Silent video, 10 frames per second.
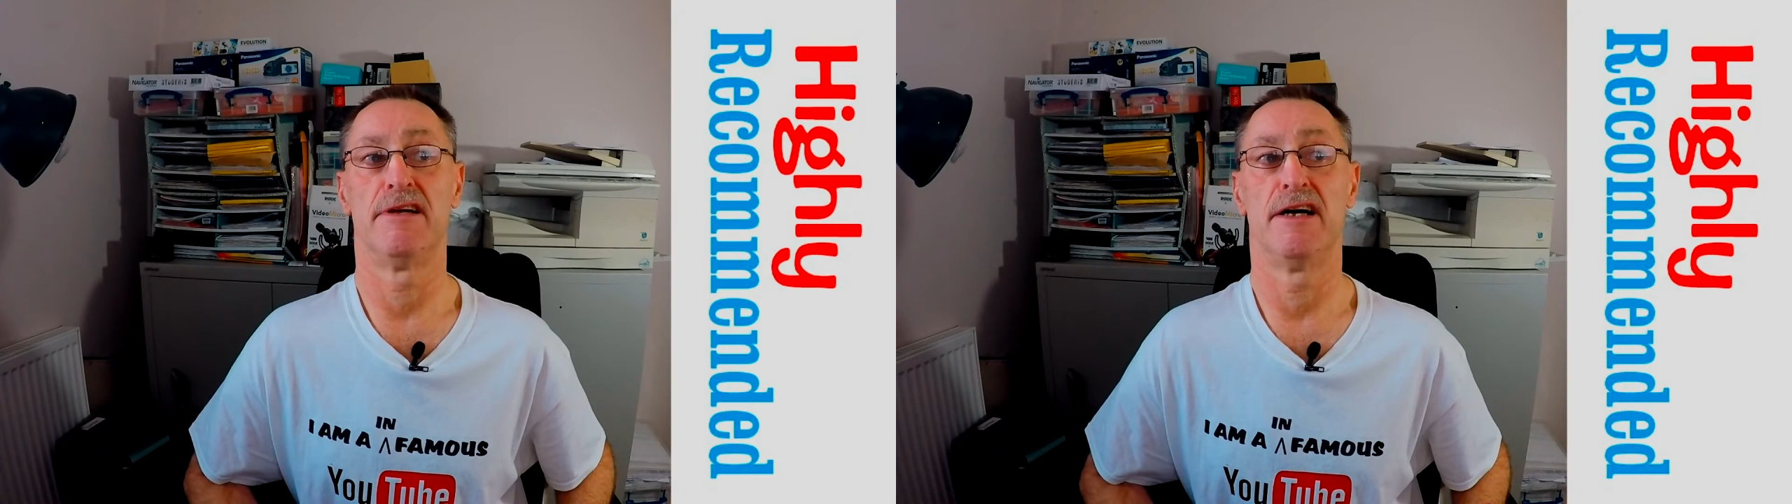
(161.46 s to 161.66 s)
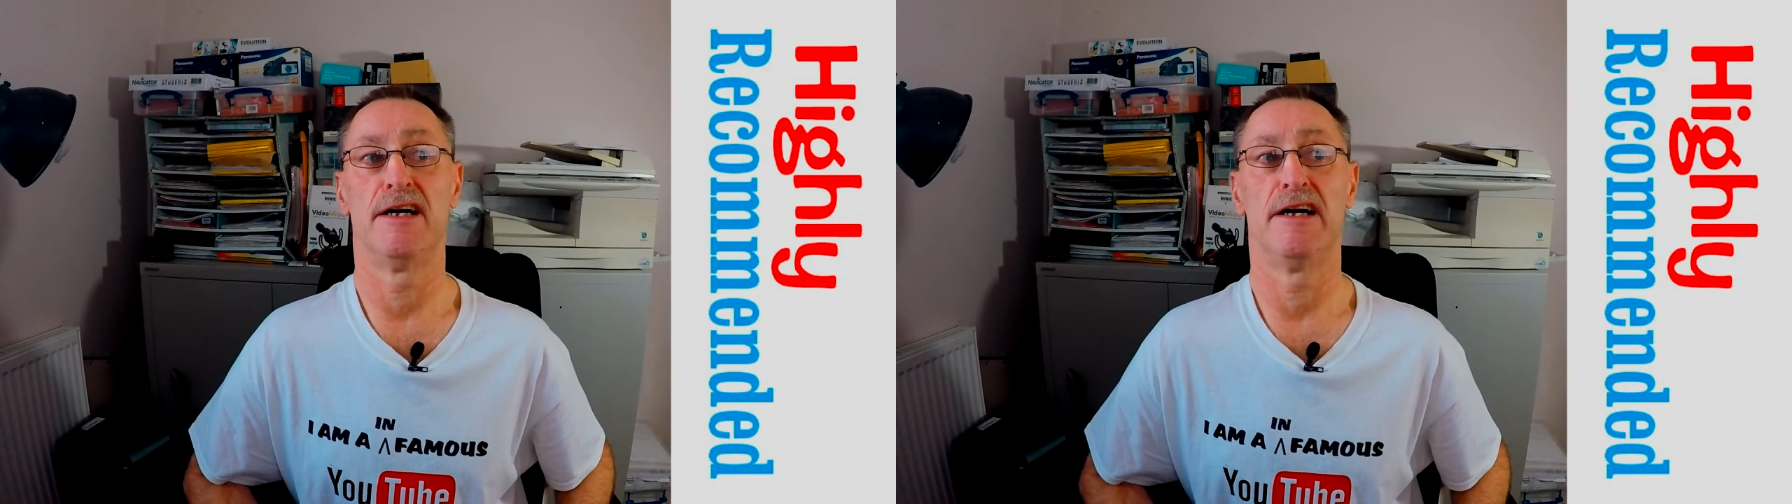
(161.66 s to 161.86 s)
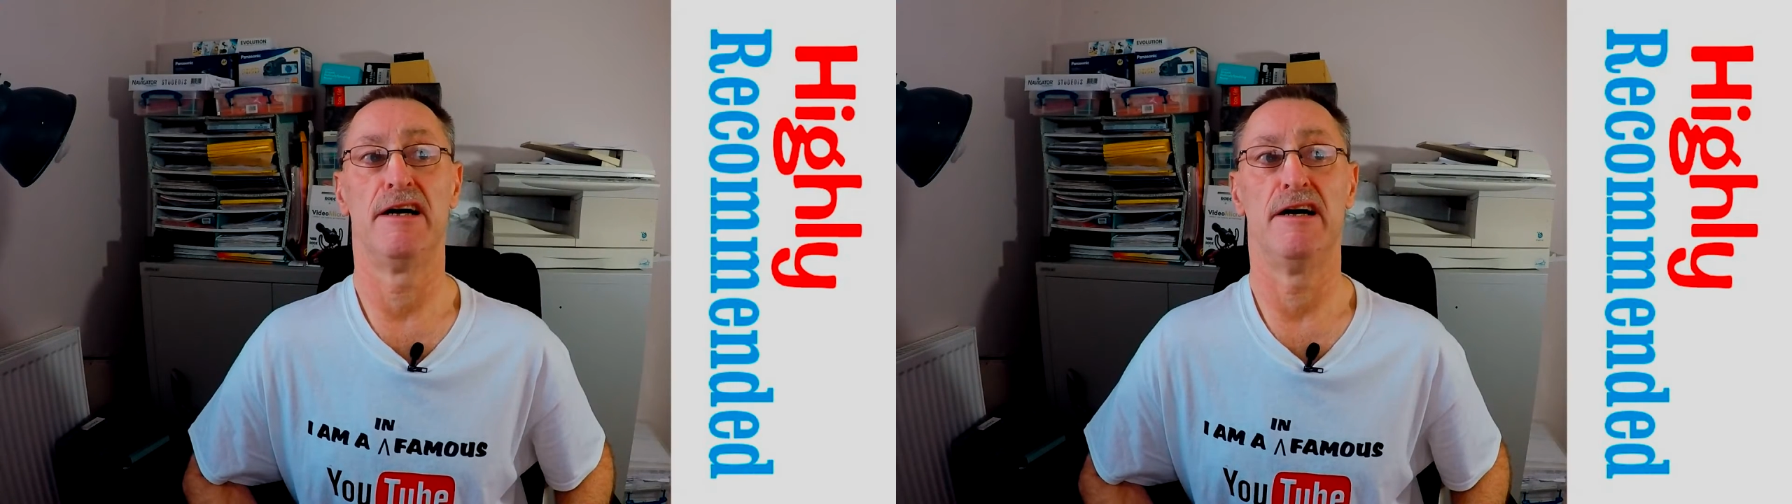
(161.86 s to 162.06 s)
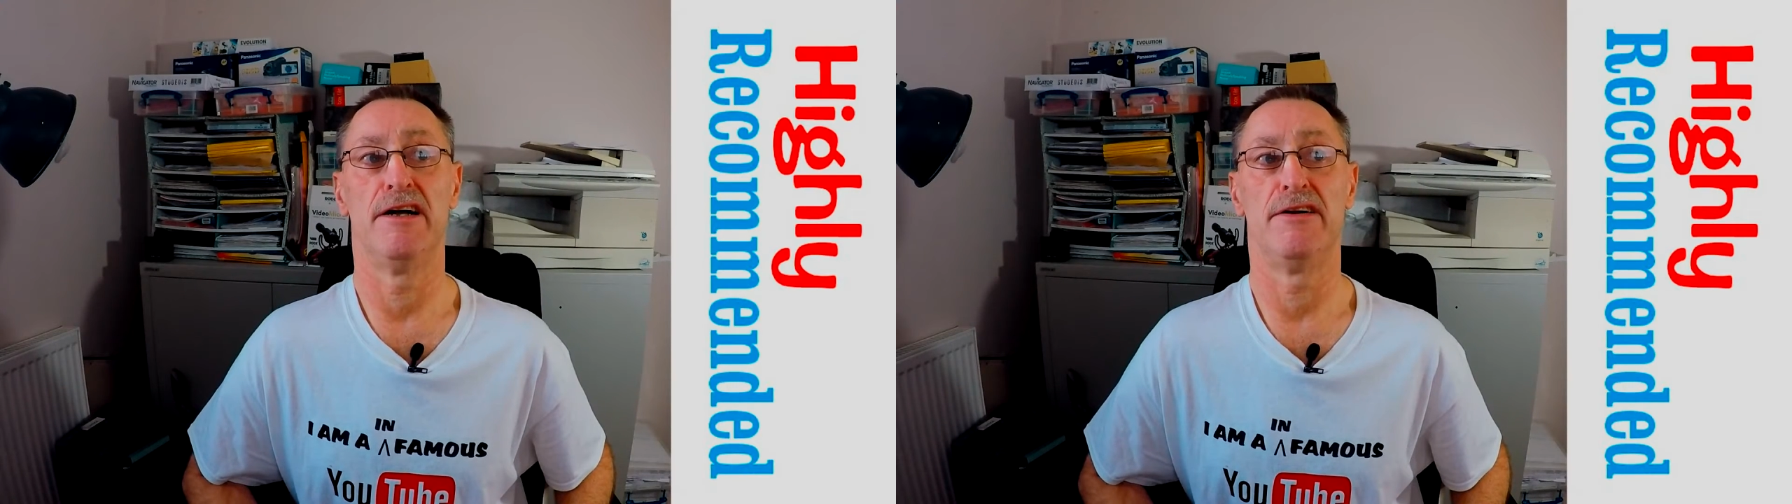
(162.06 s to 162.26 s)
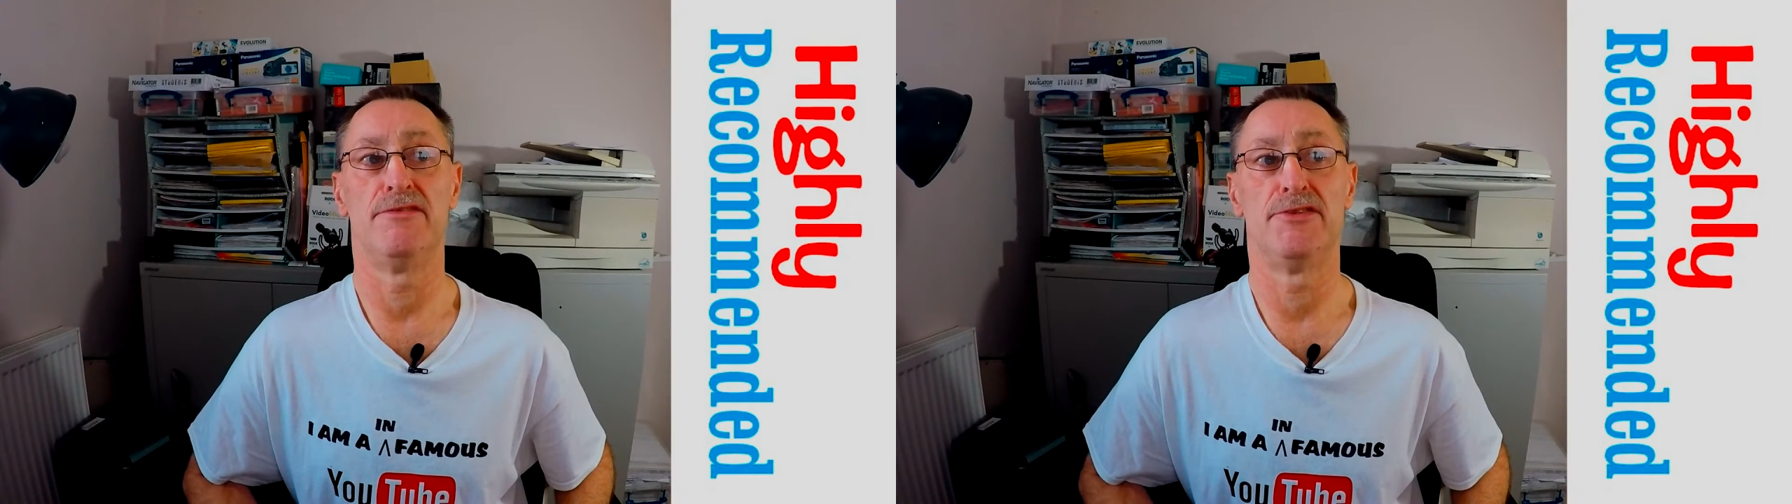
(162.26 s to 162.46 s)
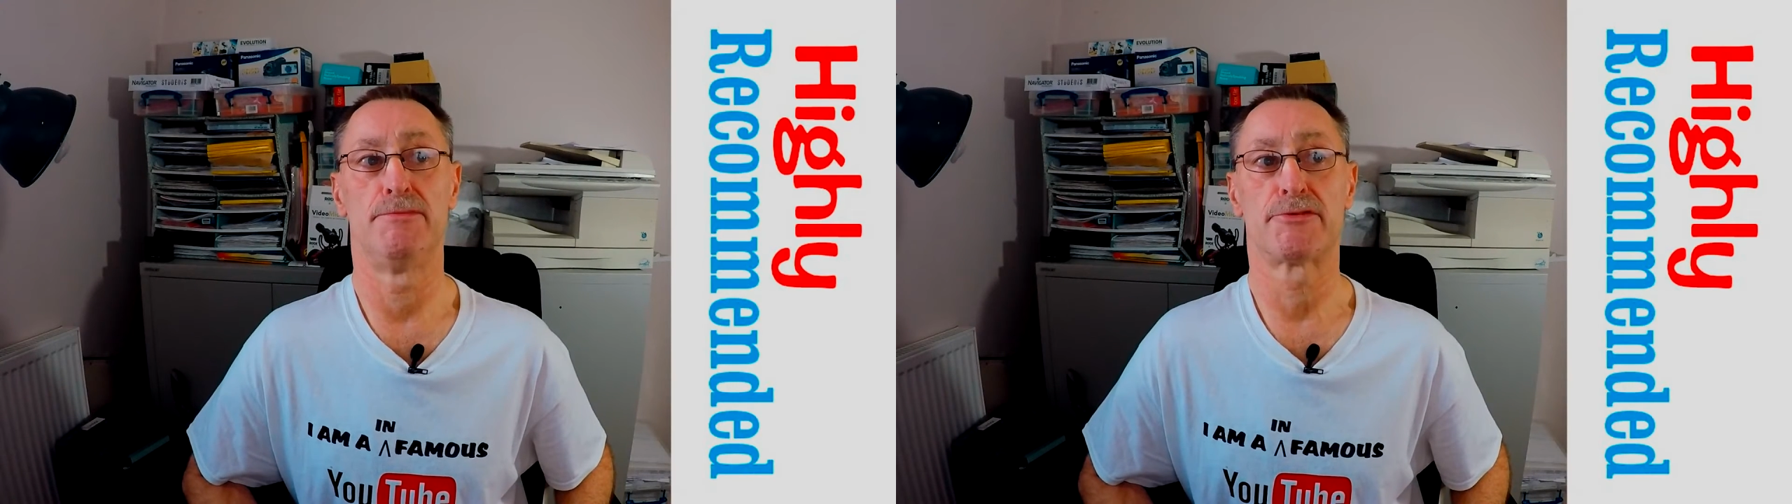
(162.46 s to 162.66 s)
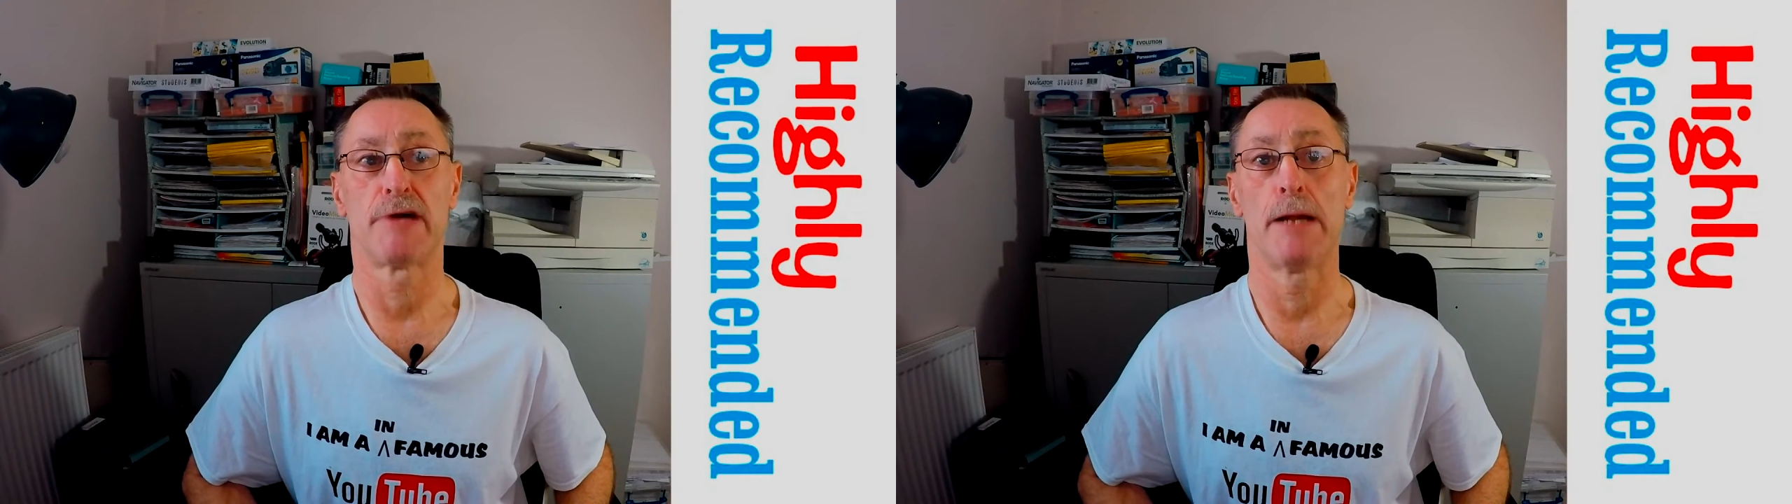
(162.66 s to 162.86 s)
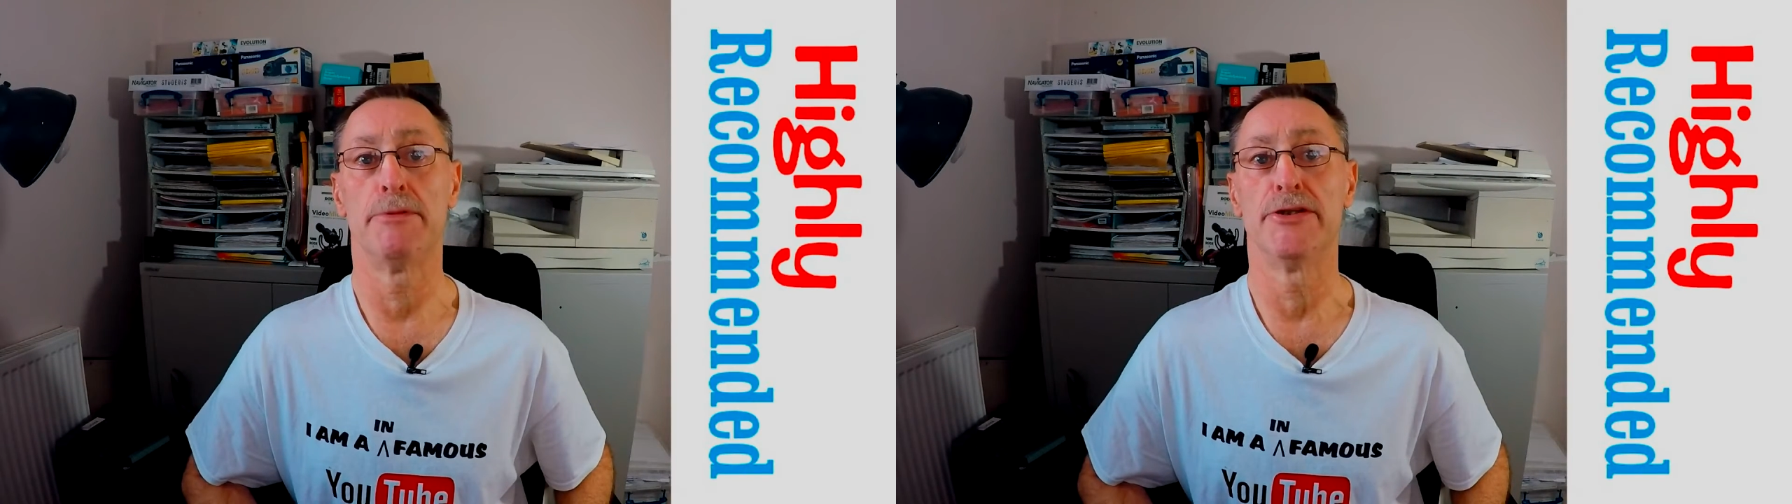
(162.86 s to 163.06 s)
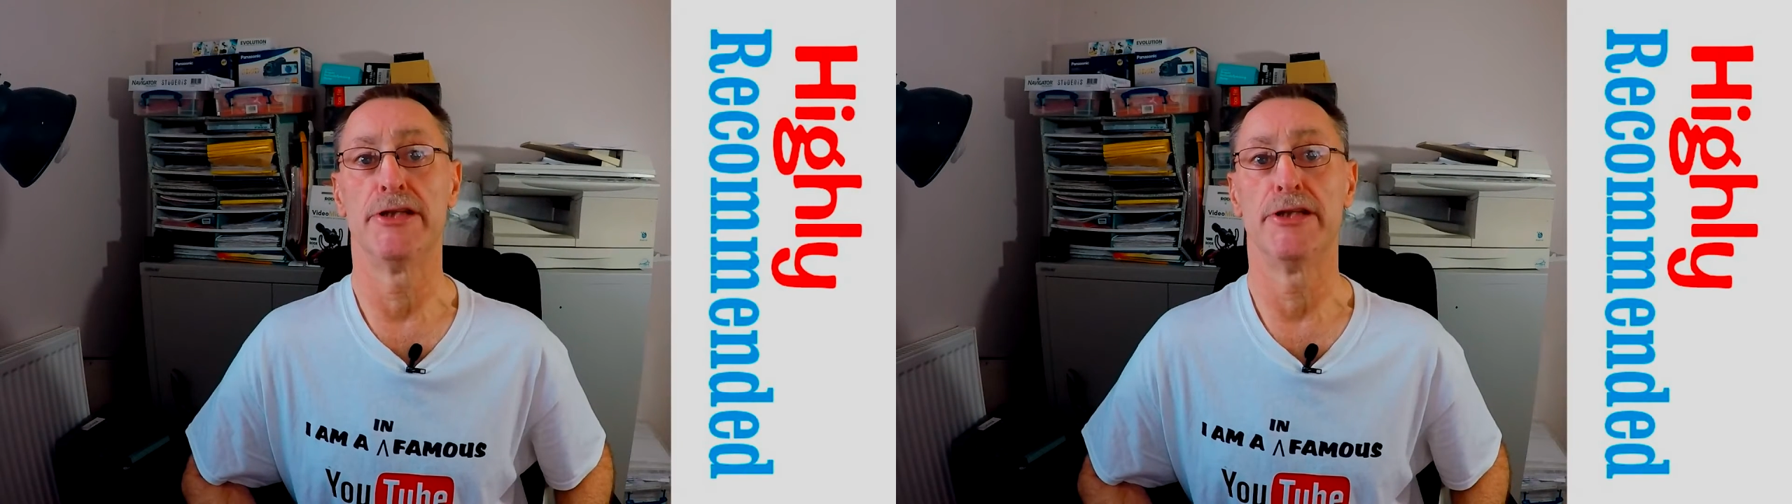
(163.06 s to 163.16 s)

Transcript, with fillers: uh, subscribers,